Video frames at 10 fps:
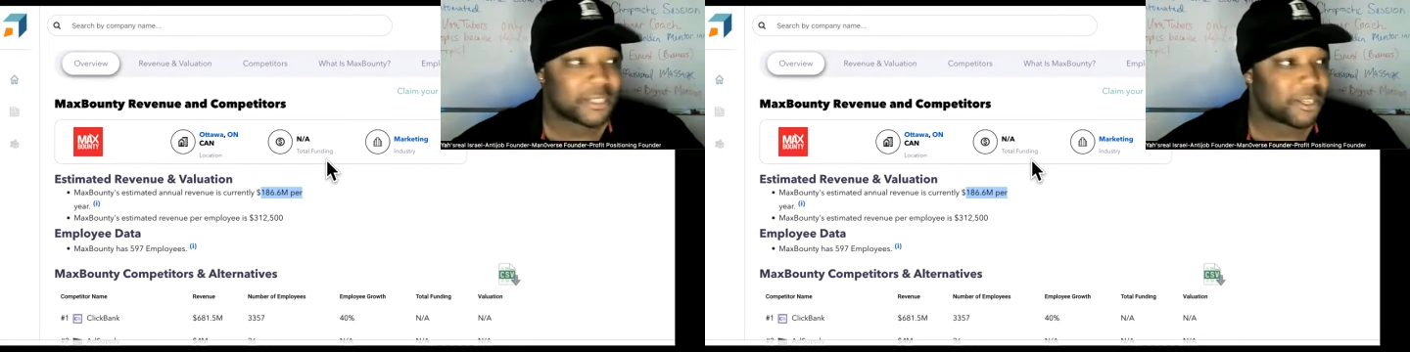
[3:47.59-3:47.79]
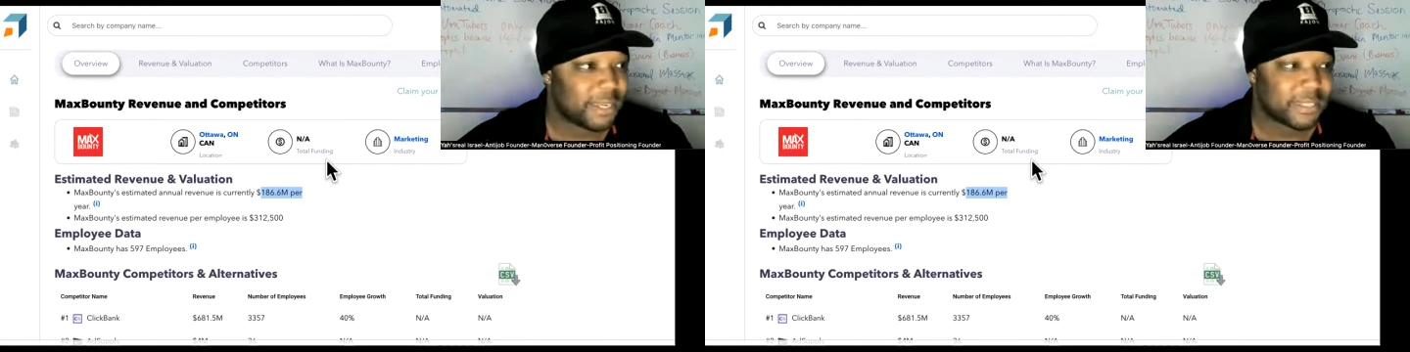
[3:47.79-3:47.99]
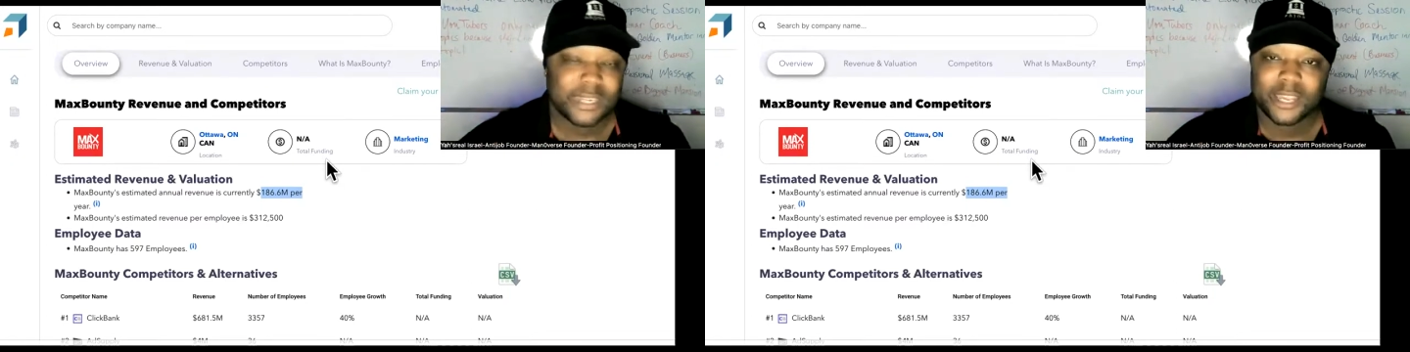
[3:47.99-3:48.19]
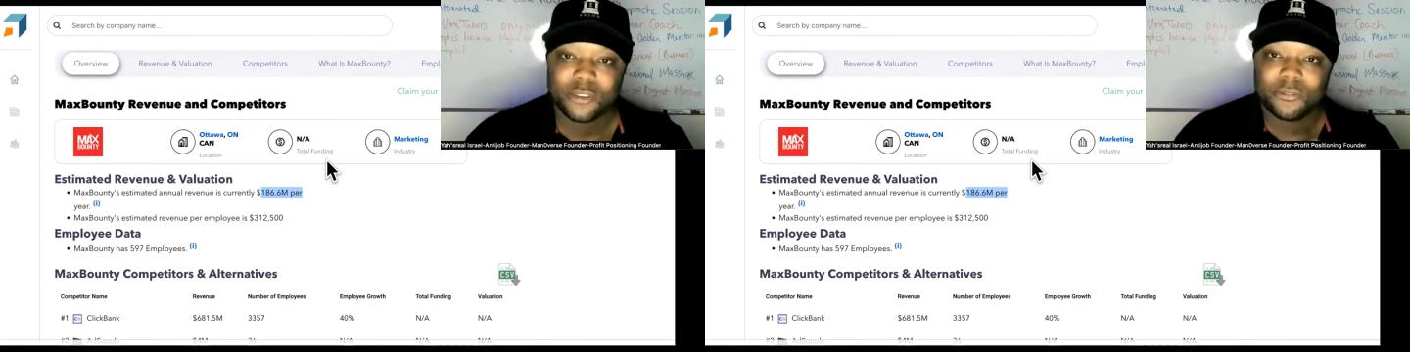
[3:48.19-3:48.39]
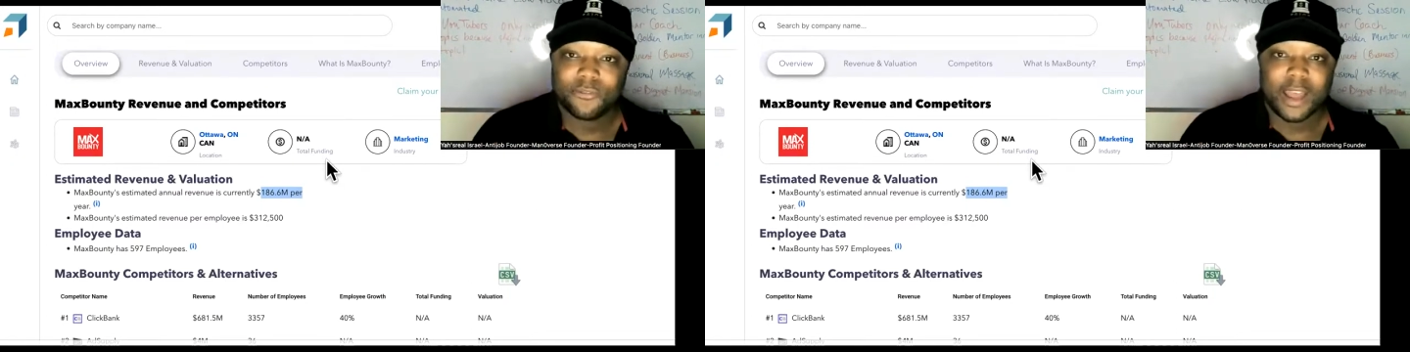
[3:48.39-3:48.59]
So let's say
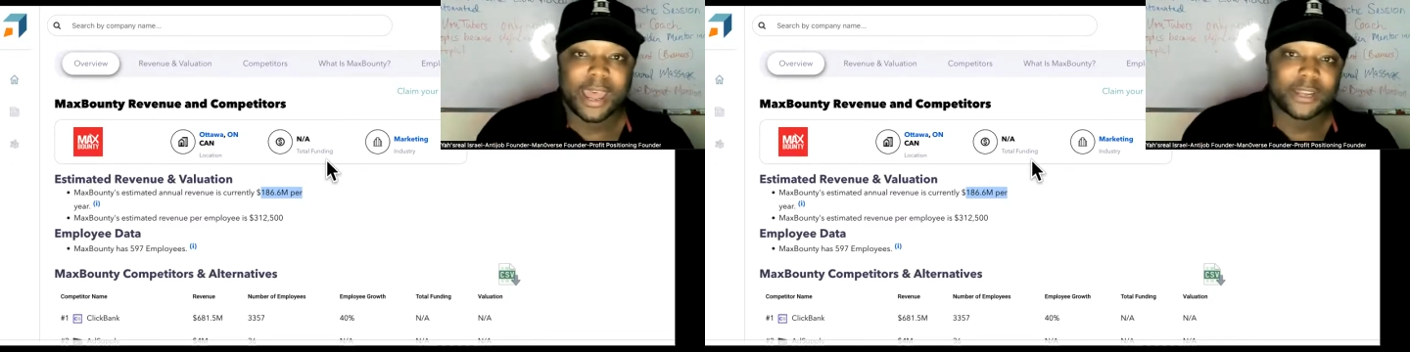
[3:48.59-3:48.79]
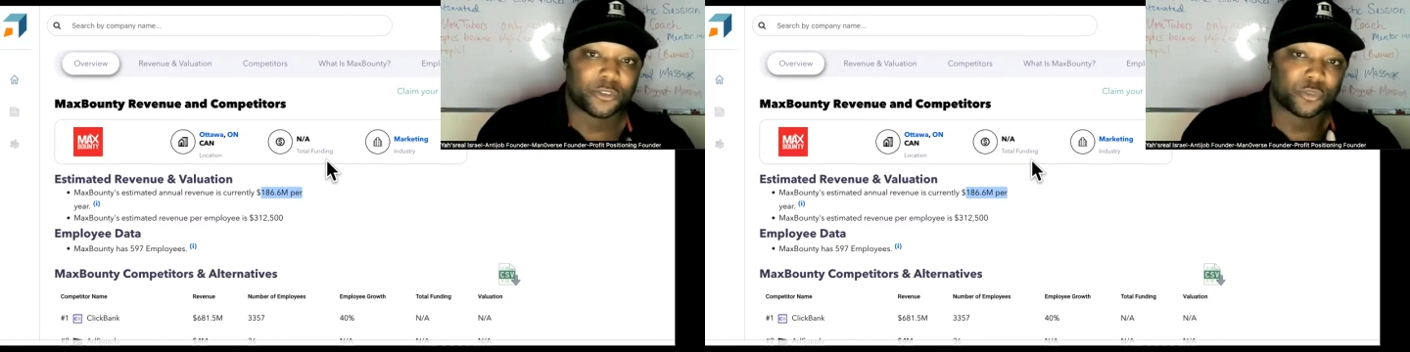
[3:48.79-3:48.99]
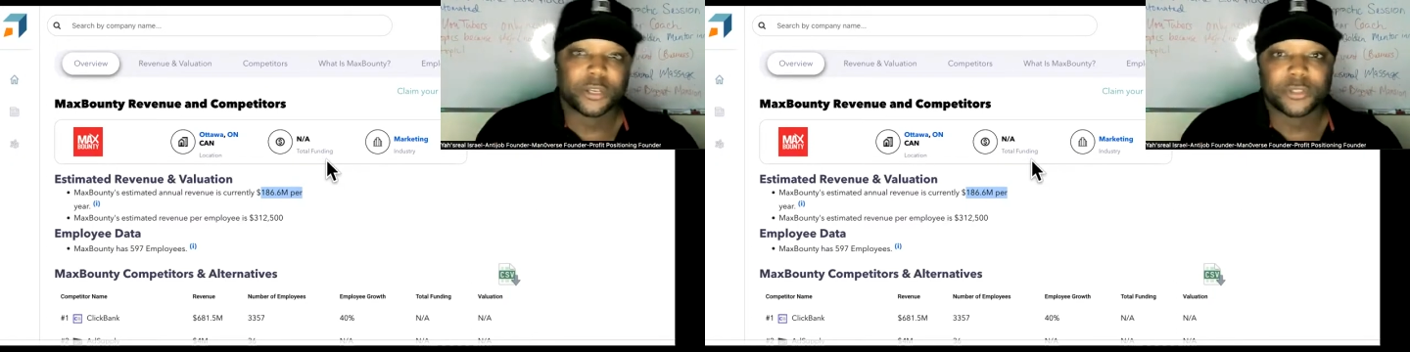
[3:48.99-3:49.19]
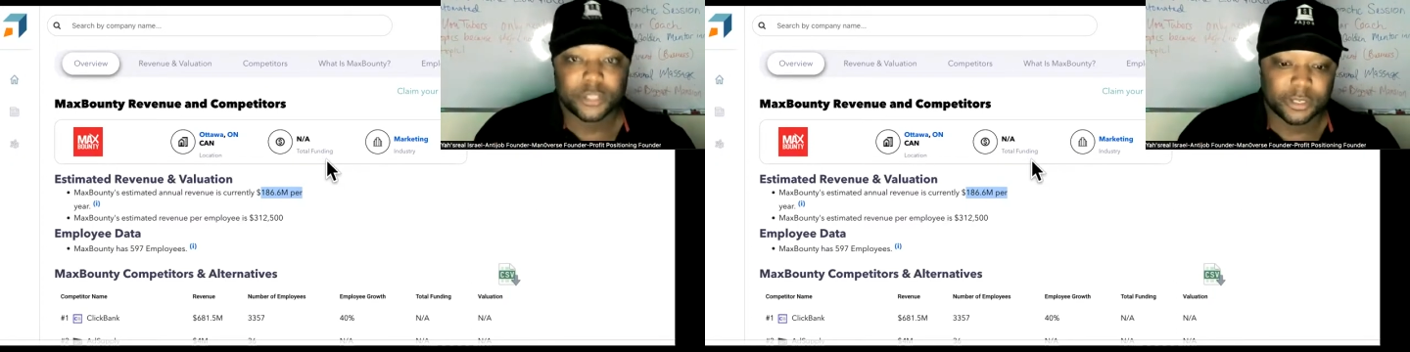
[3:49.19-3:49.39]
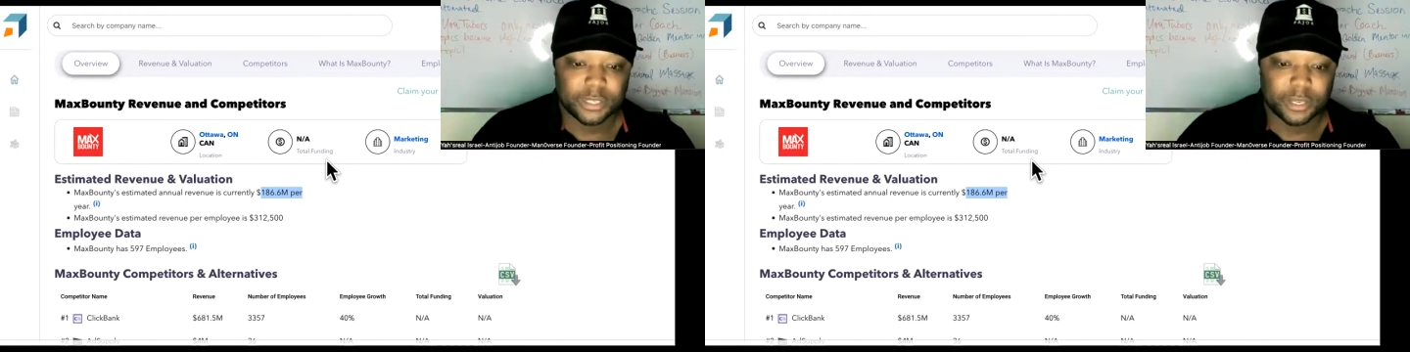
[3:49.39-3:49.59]
you find a
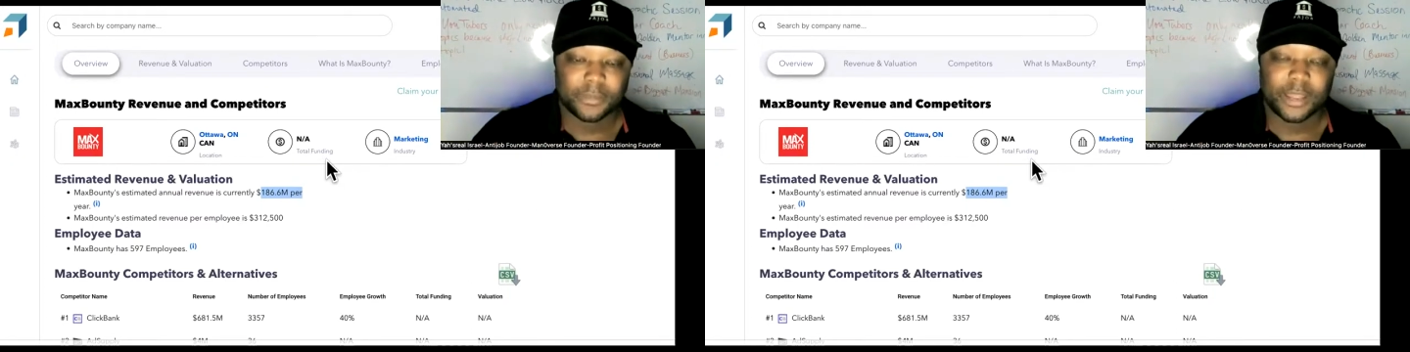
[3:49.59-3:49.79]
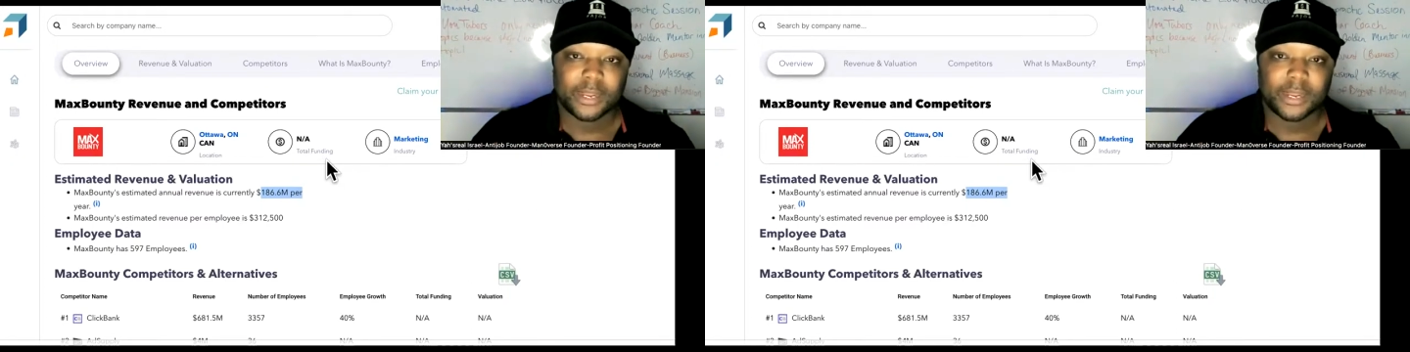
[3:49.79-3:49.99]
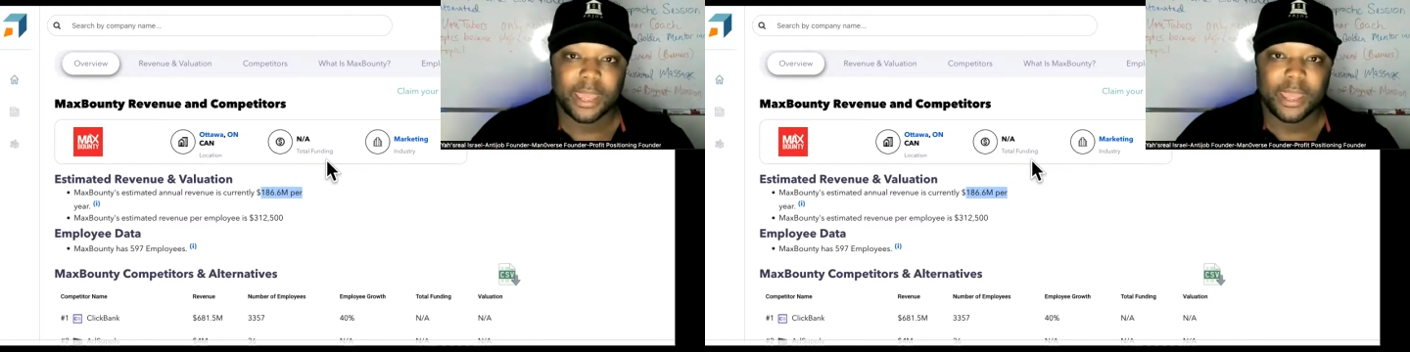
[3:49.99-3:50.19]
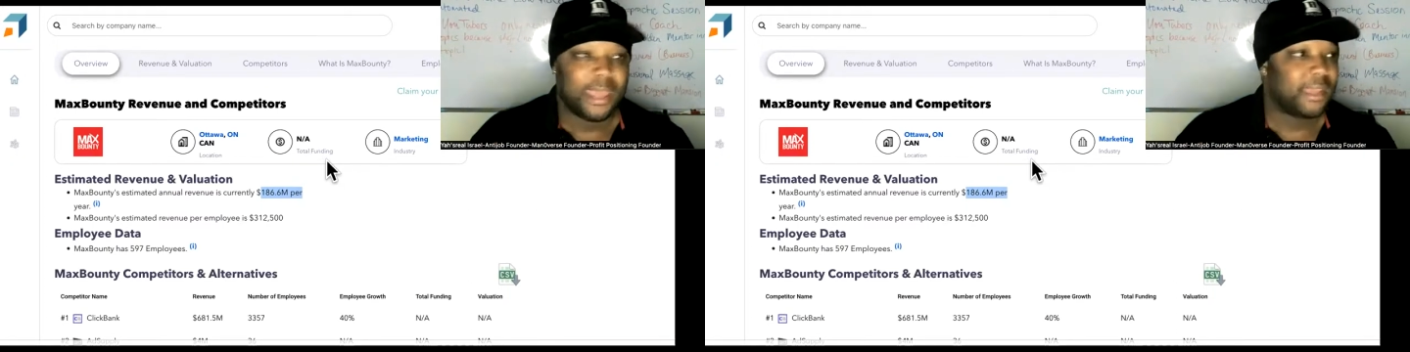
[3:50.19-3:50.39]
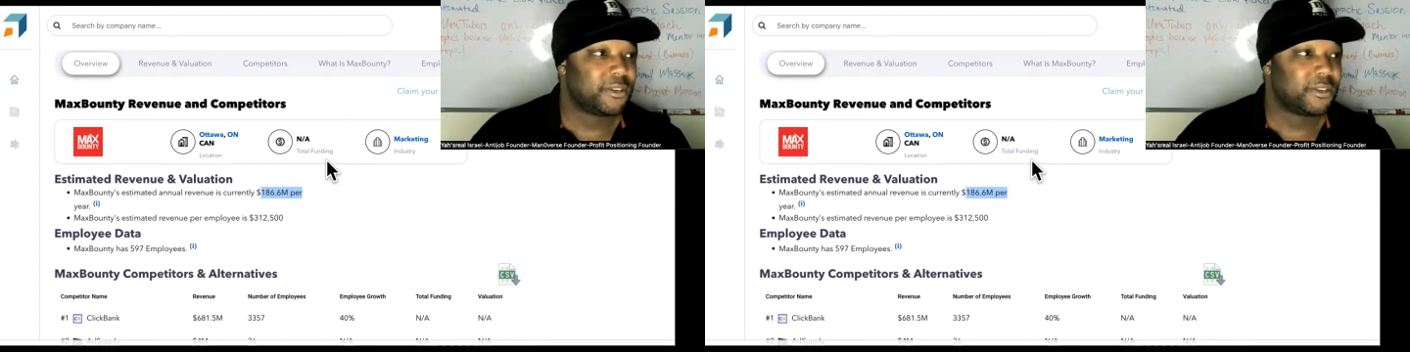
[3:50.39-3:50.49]
realtor or something like that.